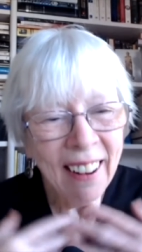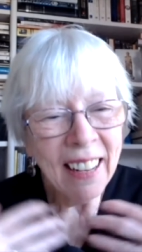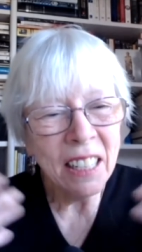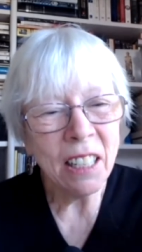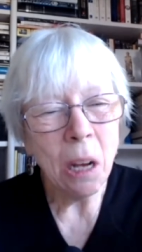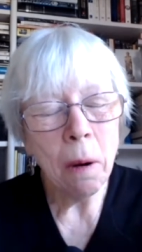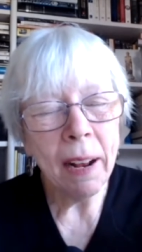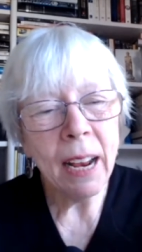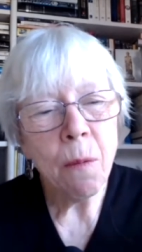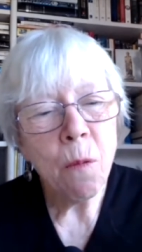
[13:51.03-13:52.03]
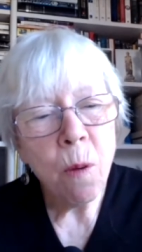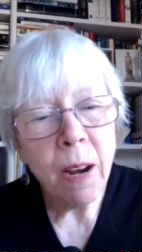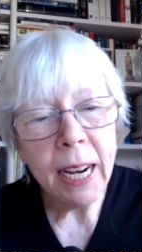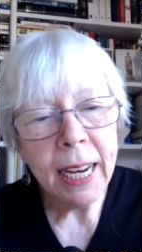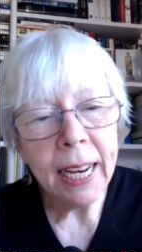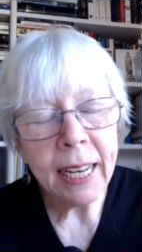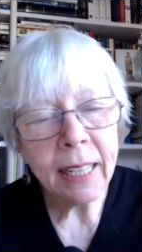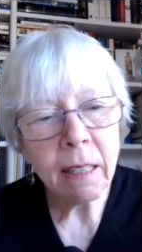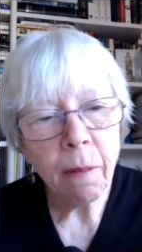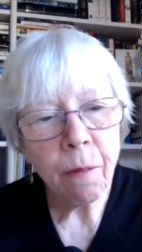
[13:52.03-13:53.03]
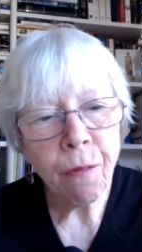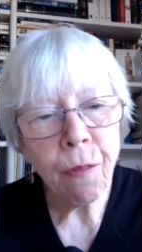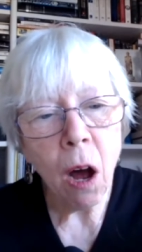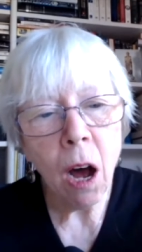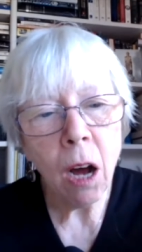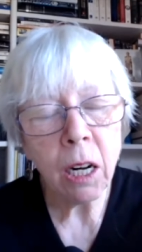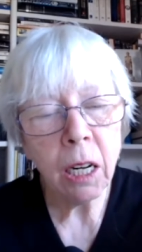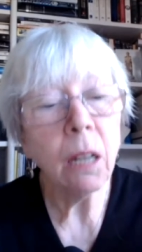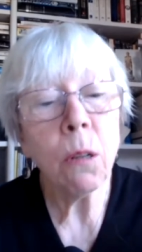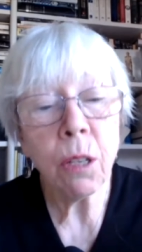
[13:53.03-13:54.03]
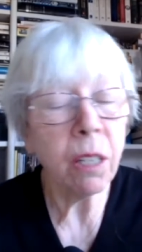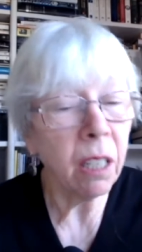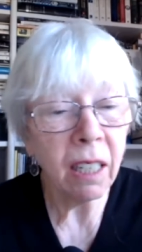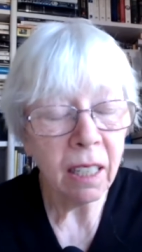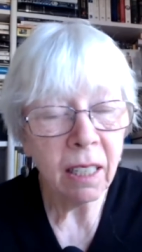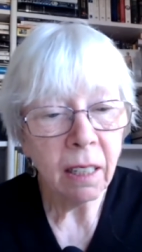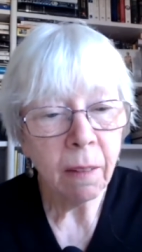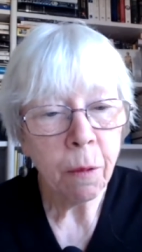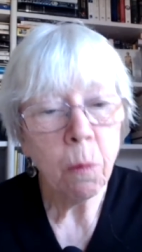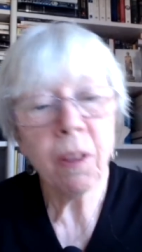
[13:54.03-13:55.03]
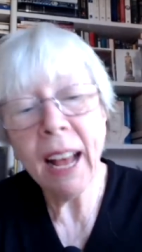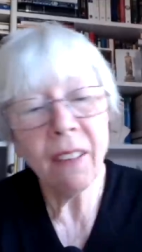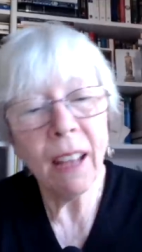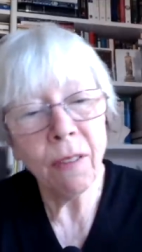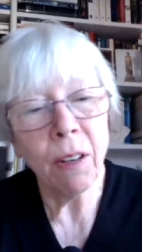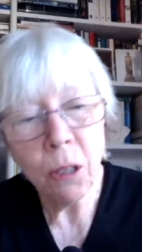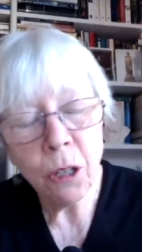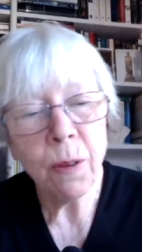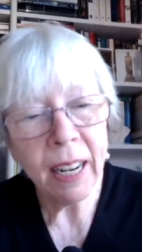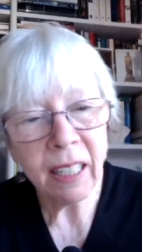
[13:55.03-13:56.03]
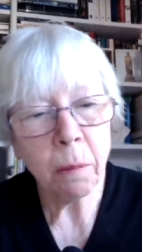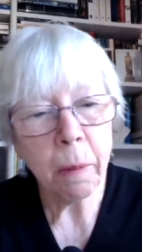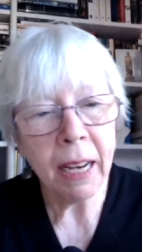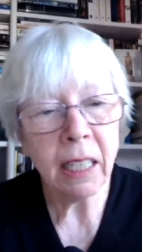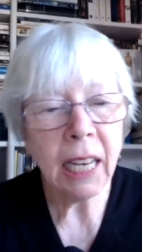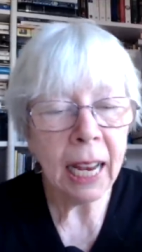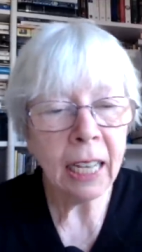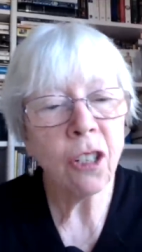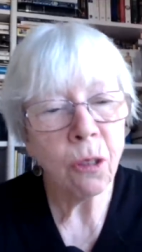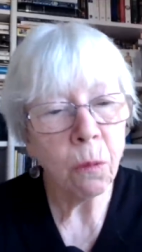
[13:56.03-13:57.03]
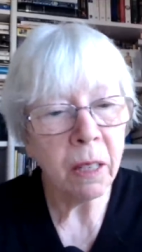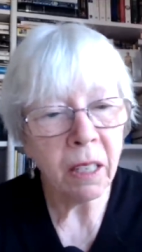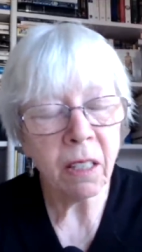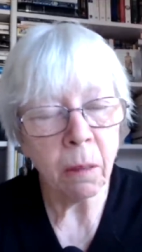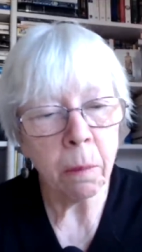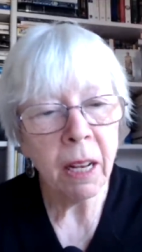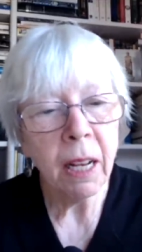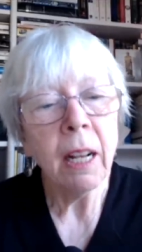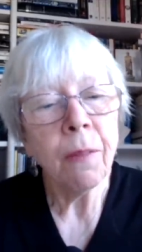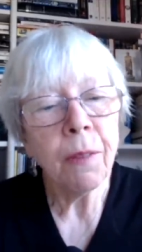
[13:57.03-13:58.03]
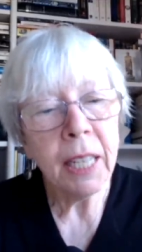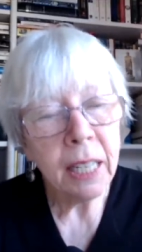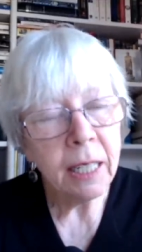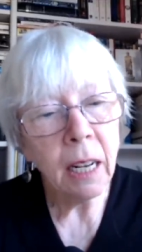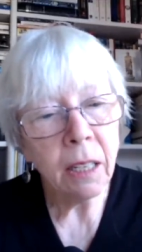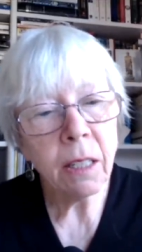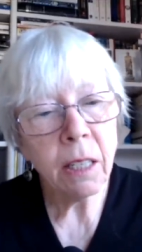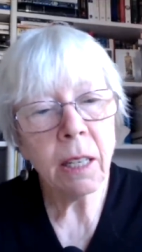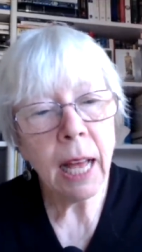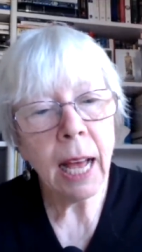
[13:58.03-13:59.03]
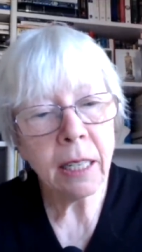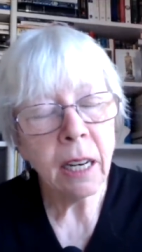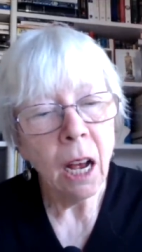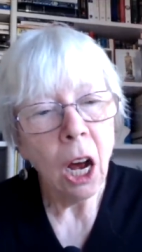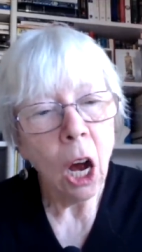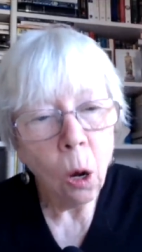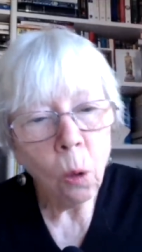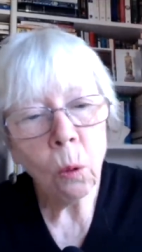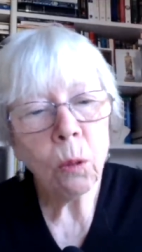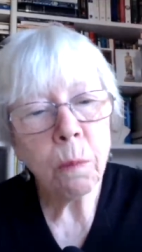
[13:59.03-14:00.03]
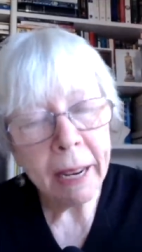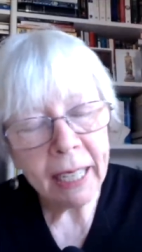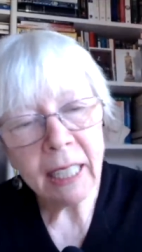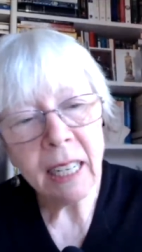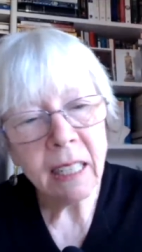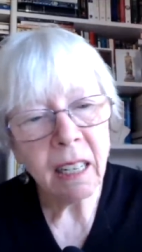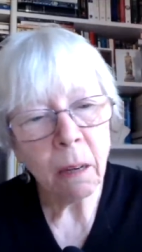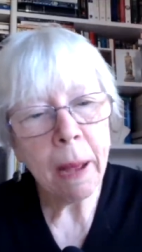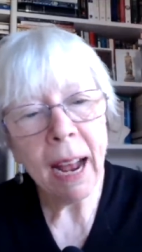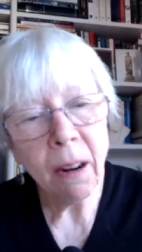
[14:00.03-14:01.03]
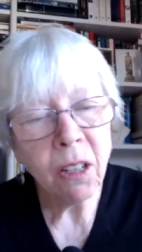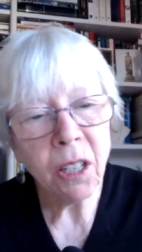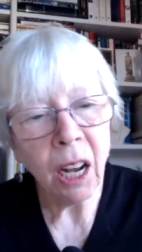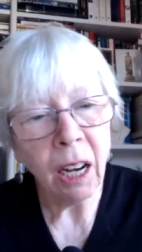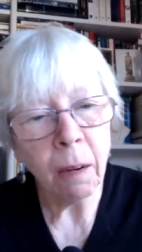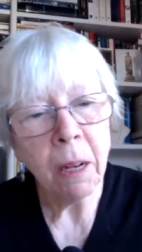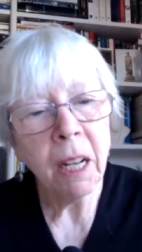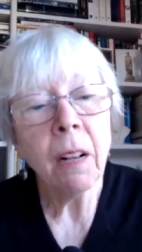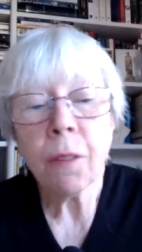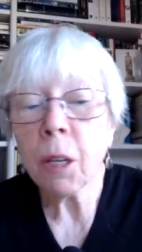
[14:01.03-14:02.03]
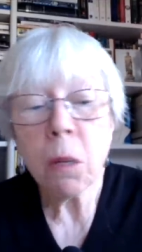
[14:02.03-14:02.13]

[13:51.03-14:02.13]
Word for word: So it really is far closer without the evolutionary aspect to ancient wisdom than it does to that old mechanistic paradigm that